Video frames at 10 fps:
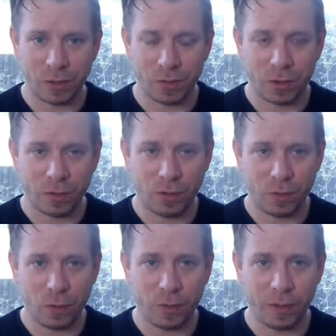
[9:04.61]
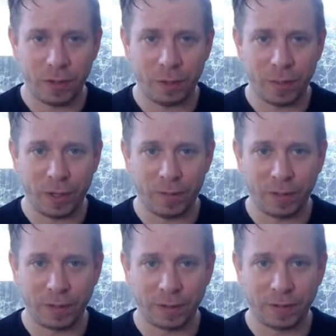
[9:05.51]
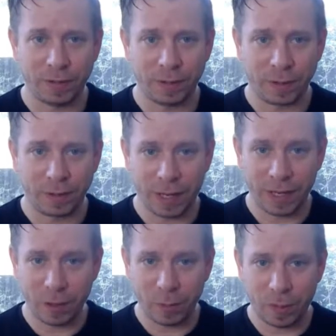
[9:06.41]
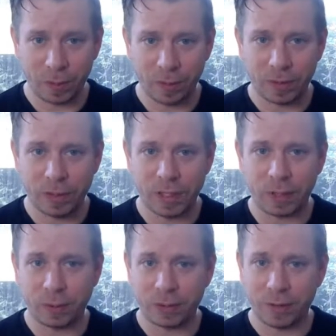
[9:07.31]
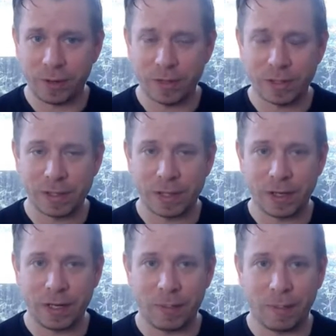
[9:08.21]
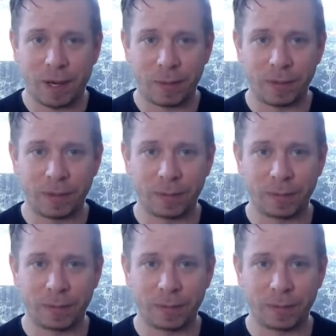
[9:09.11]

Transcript: rock forward in your pelvis, the tailbone tilts very slightly backwards.